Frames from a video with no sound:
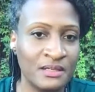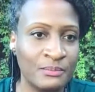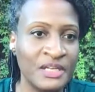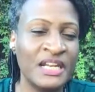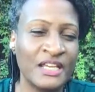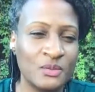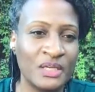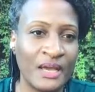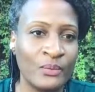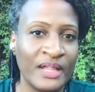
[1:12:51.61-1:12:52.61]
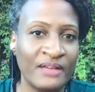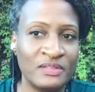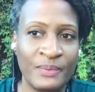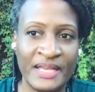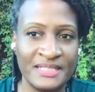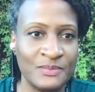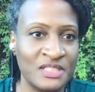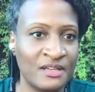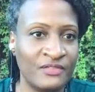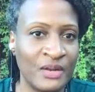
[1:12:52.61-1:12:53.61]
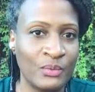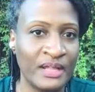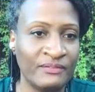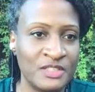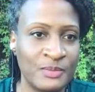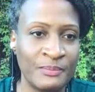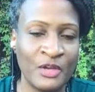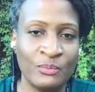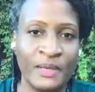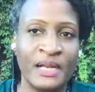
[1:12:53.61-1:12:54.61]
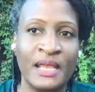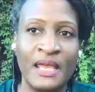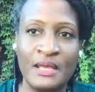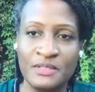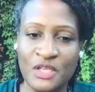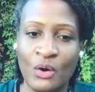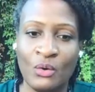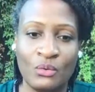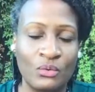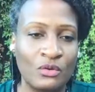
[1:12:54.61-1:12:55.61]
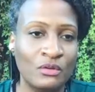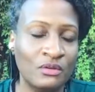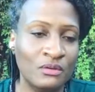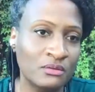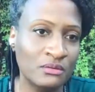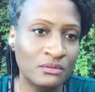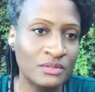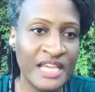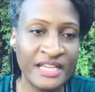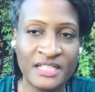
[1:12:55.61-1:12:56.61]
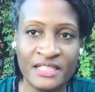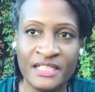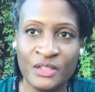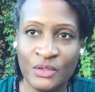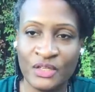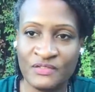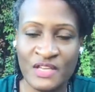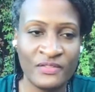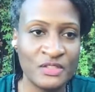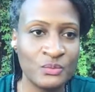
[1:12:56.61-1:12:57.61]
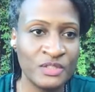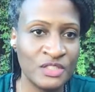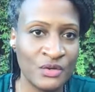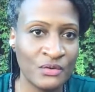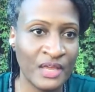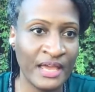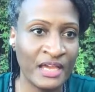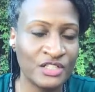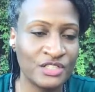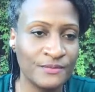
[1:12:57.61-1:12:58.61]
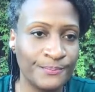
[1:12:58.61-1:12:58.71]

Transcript: But next week I will have to buy some stuff and I will have to spend my own money. So technically, you could have done this with 0 cash.